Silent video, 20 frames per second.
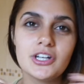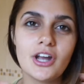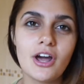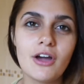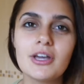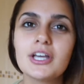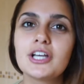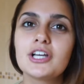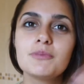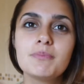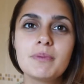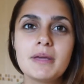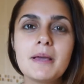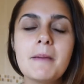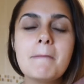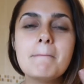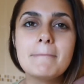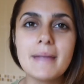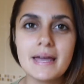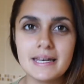know, it could be
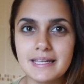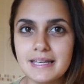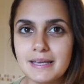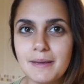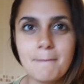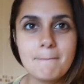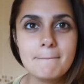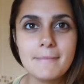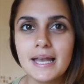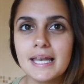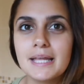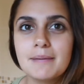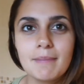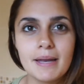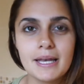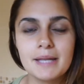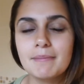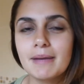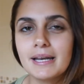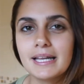
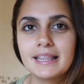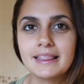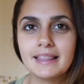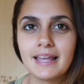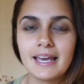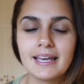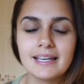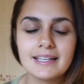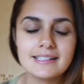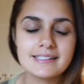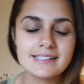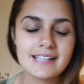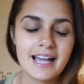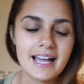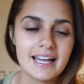many things.